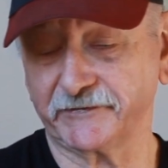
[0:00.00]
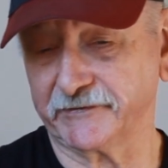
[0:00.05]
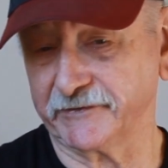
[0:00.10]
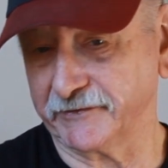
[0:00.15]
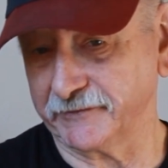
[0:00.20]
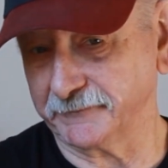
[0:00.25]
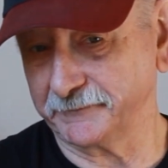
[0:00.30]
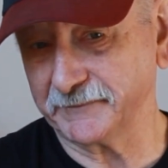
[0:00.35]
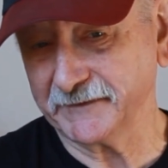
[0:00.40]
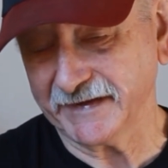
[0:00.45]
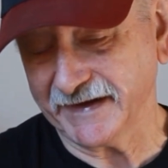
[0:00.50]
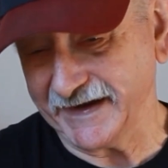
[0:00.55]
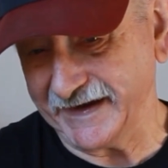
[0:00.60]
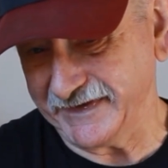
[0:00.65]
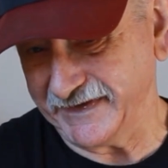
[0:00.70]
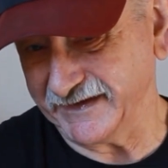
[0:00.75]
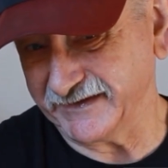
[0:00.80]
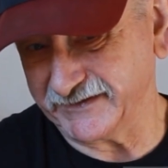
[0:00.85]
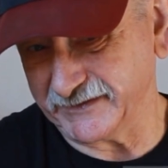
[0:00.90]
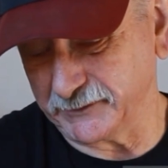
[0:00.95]
So
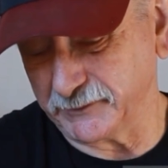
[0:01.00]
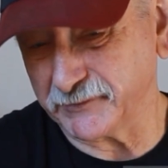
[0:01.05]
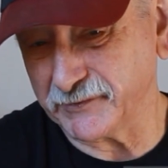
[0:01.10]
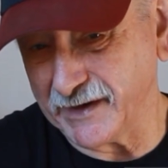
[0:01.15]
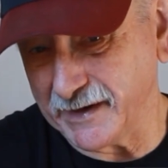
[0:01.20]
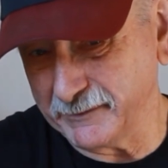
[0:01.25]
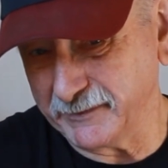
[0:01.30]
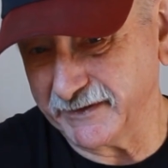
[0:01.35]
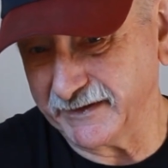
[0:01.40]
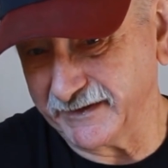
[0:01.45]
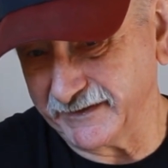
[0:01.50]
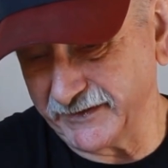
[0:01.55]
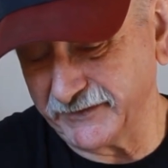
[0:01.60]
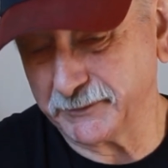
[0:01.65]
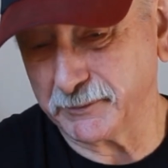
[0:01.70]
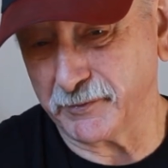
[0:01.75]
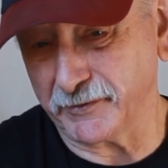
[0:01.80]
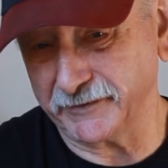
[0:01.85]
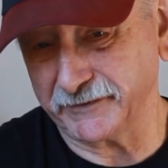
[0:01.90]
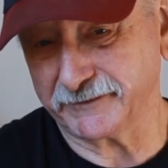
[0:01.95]
I think subscribing at
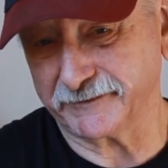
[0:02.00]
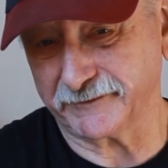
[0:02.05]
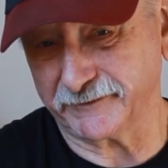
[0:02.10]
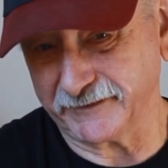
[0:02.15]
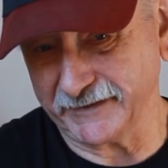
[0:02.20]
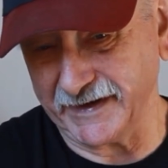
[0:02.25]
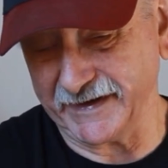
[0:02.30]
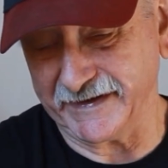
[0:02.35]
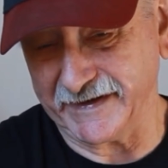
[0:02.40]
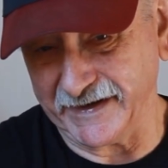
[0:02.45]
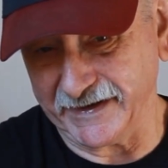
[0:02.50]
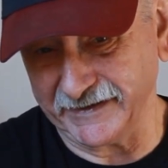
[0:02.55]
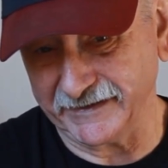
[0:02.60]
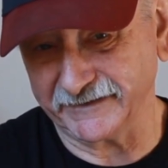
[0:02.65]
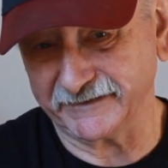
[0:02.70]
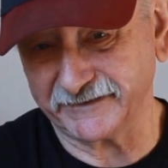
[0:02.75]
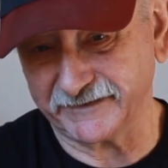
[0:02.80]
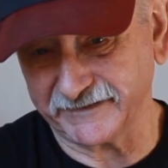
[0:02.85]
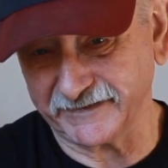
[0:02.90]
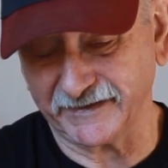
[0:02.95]
this point and
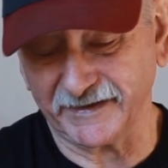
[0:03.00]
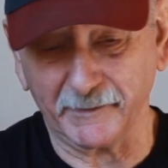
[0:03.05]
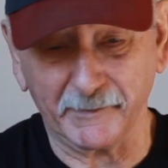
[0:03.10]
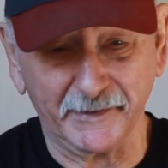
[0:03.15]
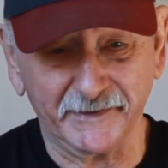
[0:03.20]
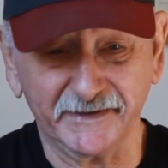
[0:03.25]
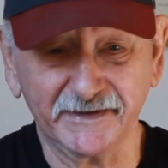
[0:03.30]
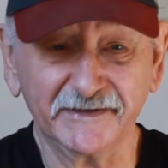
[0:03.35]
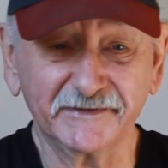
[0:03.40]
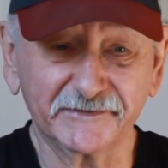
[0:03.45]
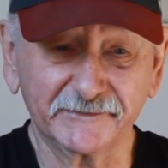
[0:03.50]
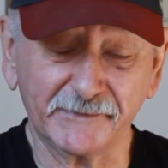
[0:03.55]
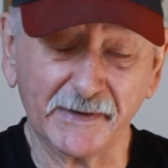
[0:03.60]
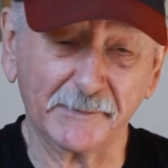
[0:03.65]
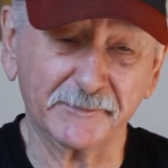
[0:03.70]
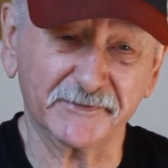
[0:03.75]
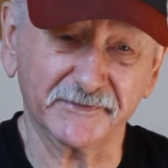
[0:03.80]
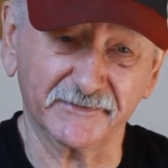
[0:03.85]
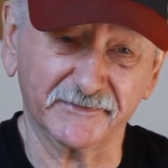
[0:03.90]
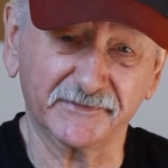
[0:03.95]
getting some ideas of
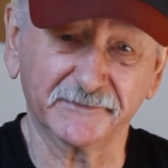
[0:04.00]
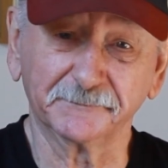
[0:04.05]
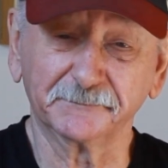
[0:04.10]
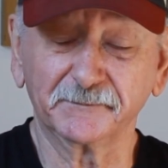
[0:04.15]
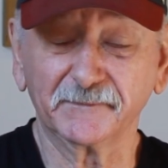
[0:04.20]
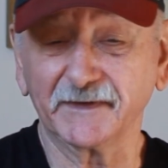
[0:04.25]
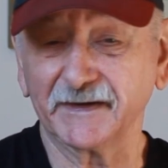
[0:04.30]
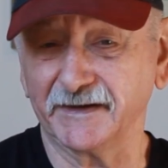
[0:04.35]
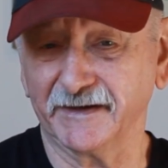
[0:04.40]
options,